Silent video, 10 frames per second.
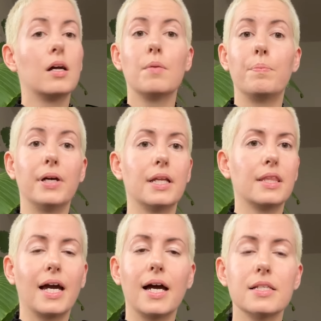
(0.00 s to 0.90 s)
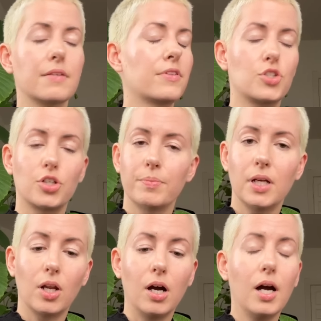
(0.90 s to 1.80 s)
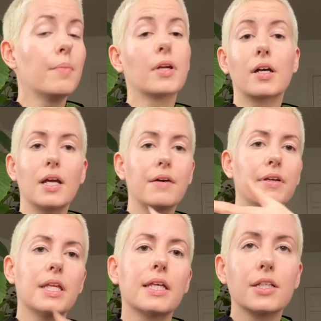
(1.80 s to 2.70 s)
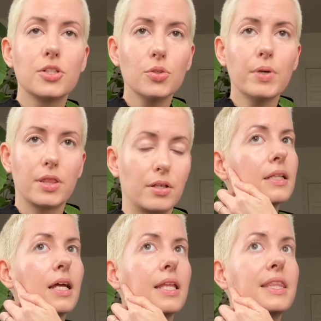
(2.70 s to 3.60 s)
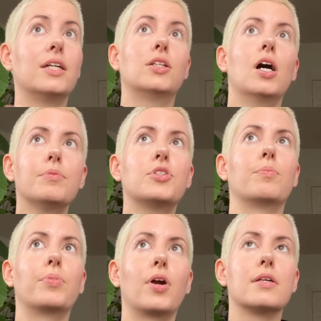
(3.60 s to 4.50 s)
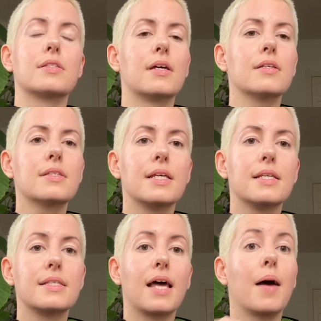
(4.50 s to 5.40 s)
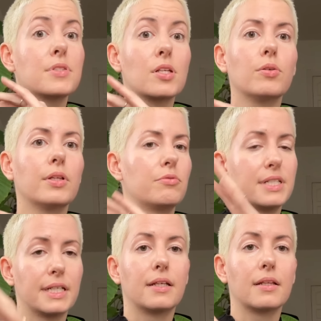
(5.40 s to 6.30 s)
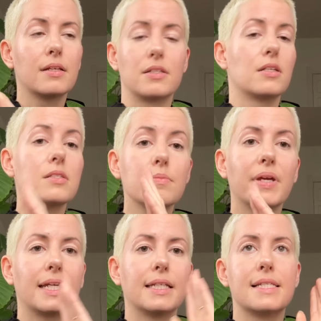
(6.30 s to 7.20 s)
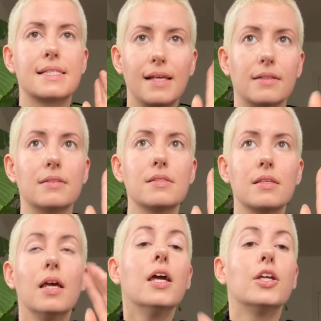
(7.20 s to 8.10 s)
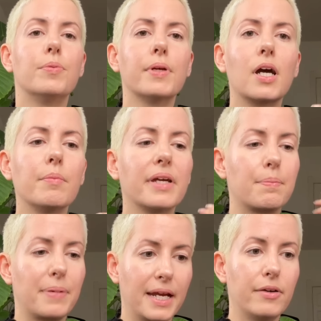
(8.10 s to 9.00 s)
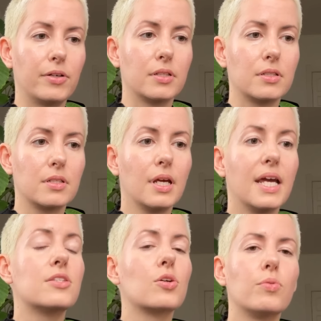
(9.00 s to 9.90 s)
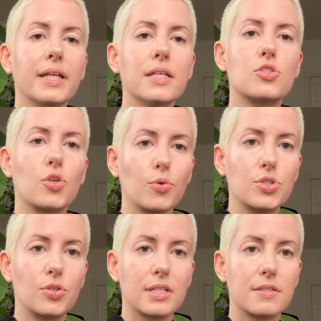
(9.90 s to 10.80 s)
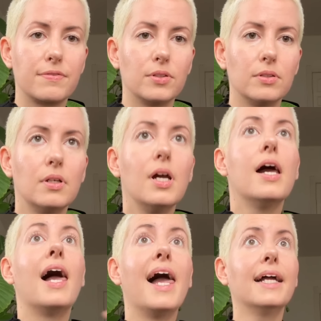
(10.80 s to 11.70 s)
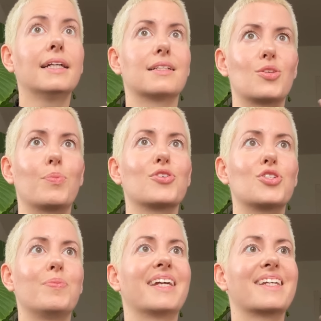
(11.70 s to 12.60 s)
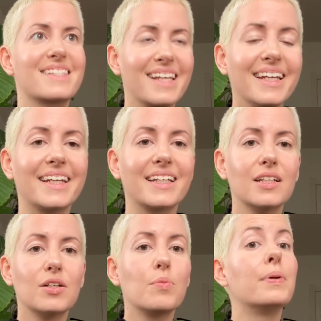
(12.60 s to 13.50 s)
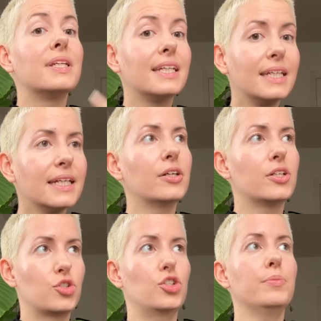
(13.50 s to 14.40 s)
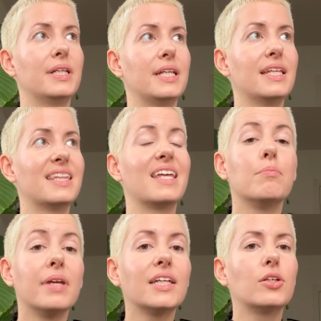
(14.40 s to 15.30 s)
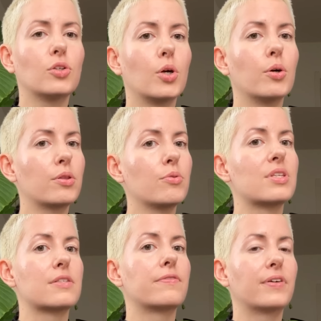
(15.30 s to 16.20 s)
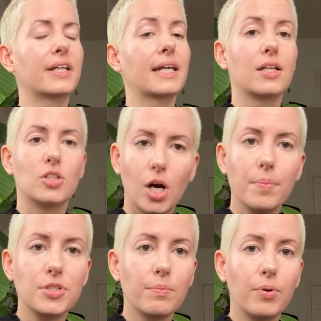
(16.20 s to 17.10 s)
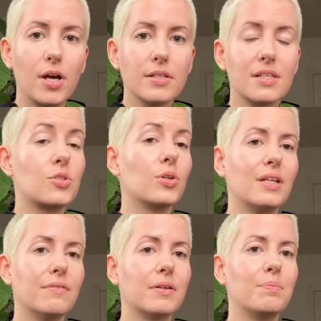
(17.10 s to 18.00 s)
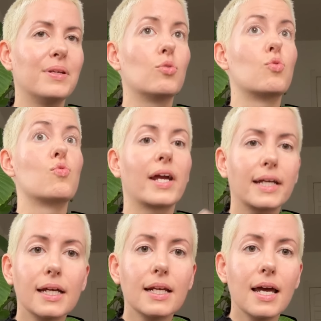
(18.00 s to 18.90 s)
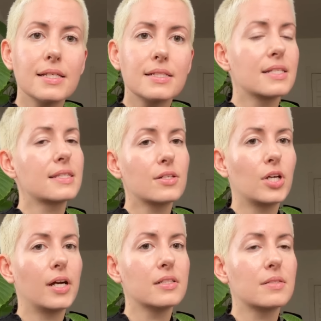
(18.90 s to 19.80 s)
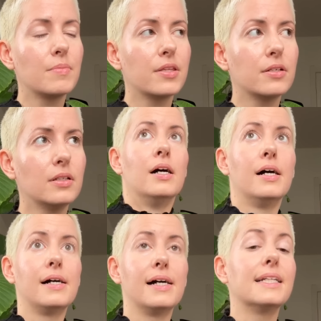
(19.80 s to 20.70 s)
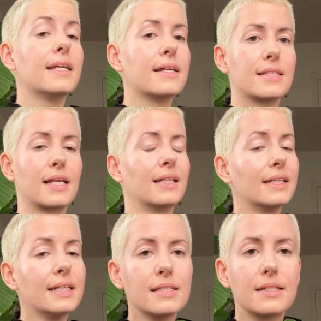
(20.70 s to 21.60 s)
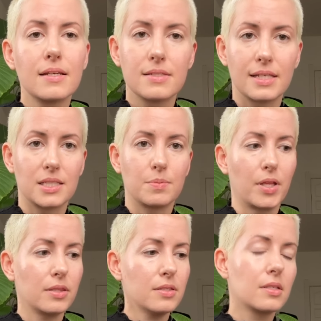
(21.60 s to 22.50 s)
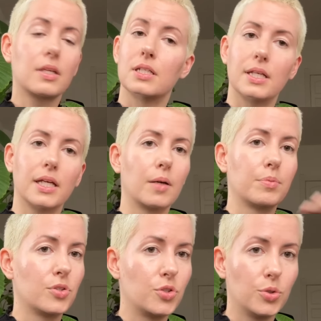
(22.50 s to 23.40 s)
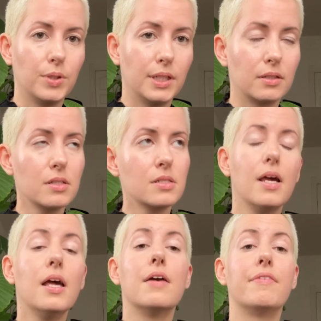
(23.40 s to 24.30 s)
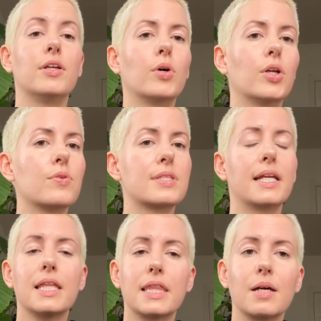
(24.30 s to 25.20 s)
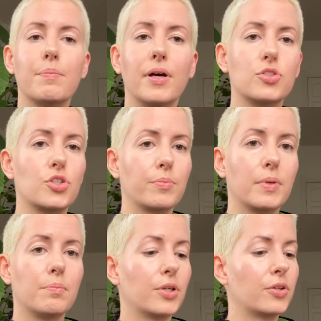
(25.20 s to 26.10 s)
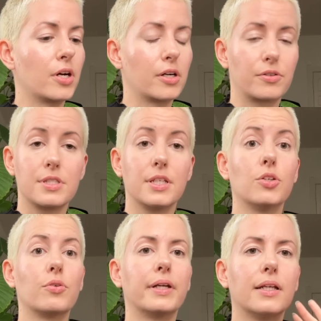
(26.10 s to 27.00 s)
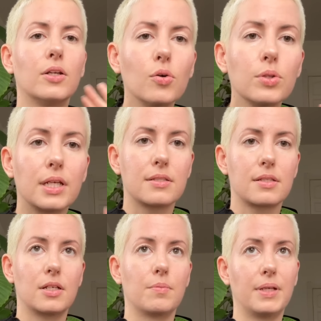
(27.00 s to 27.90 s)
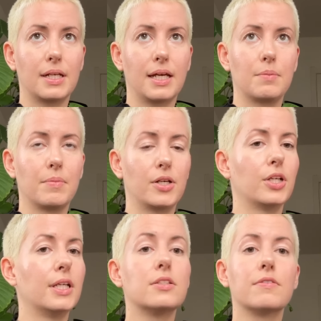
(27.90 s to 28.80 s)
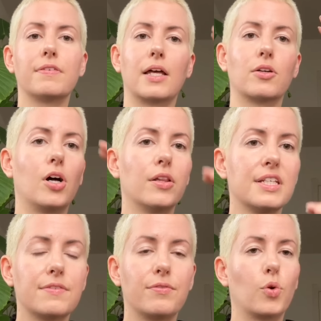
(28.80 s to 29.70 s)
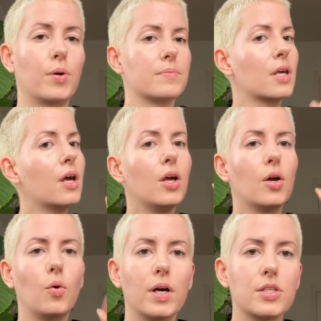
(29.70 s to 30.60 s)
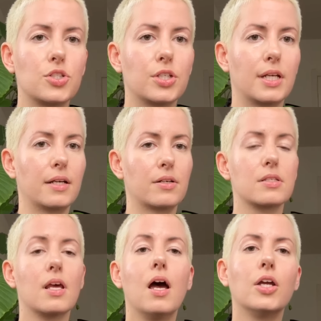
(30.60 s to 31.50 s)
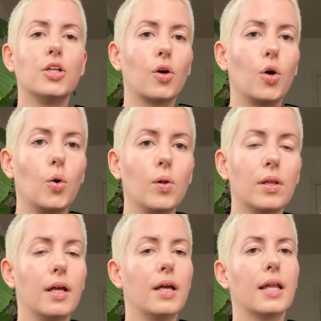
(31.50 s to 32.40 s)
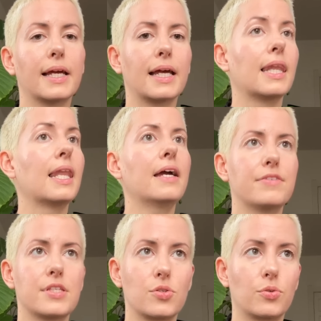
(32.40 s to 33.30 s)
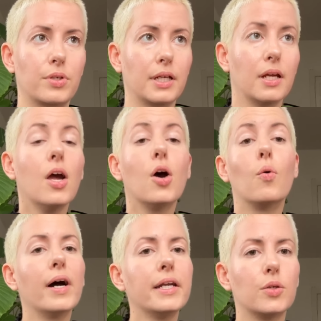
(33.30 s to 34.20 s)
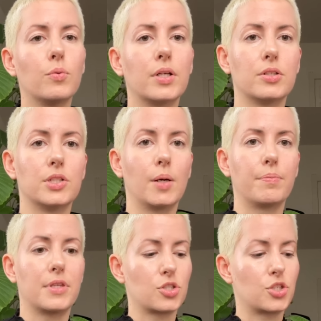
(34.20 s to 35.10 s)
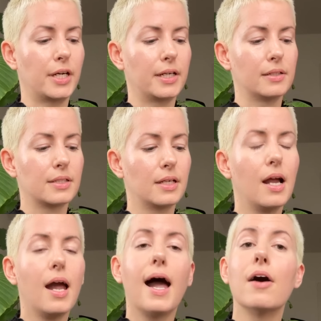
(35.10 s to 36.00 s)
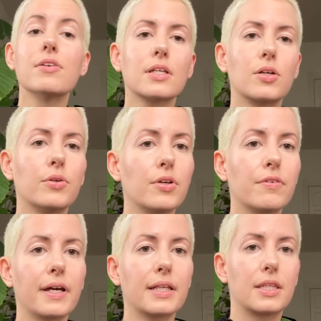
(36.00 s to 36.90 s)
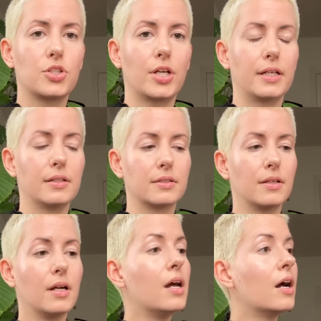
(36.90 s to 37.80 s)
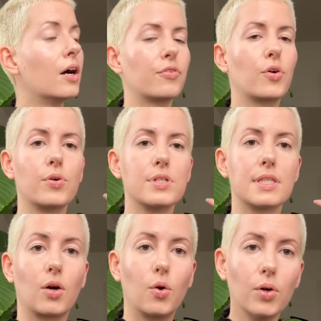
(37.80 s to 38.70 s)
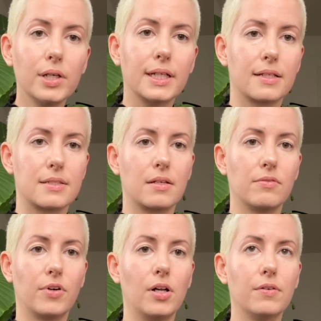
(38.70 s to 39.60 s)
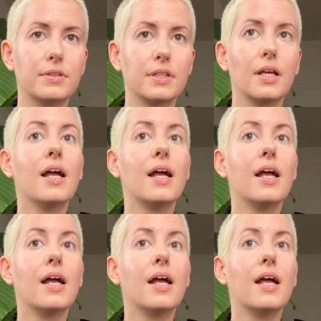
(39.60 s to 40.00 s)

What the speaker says: But in the eyes of the German law, I'm not gonna have anything to do with her. The adoption process is absolutely ridiculous. It doesn't make any sense. You're becoming a parent. It's already so stressful. And it's supposed to be exciting, but here in Germany, they make you go through this freaking adoption process to even be recognized as the child's mother. It takes at least 6 months, can take up to 2 years. If anyone knows anything about German bureaucracy, you already know that it's gonna be a nightmare. You need to fill out all these forms, questionnaires, your whole life story. Why do you want to adopt this child? How is it going to affect the child? Of course, the court gets involved.